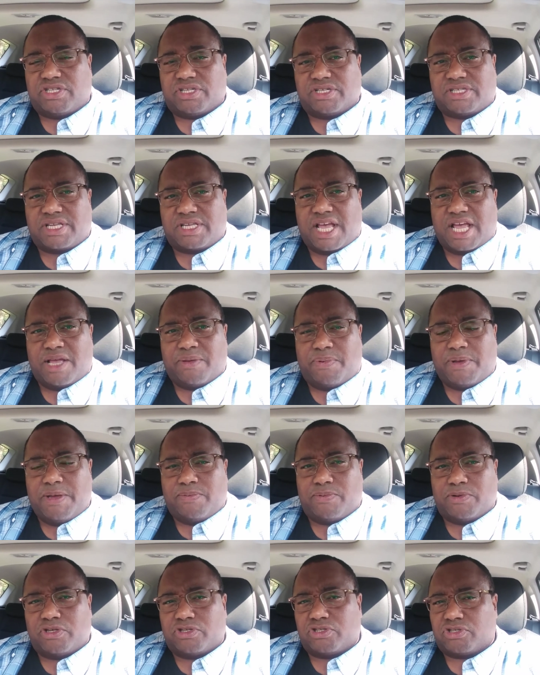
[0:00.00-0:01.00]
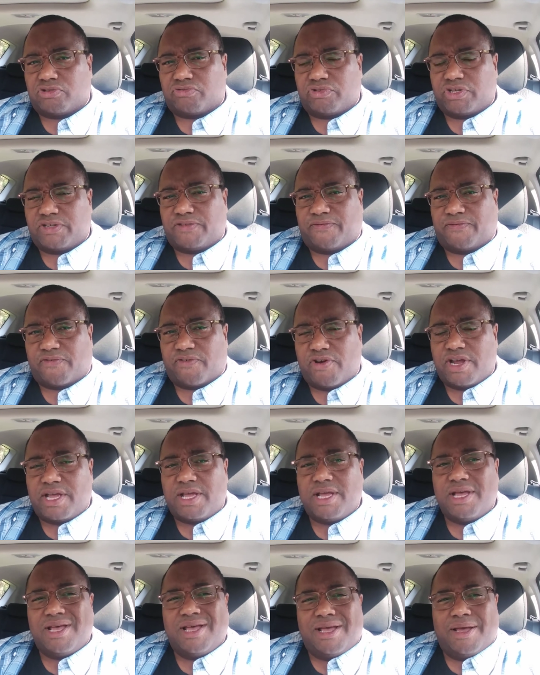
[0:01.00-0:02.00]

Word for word: the same people you used to reach free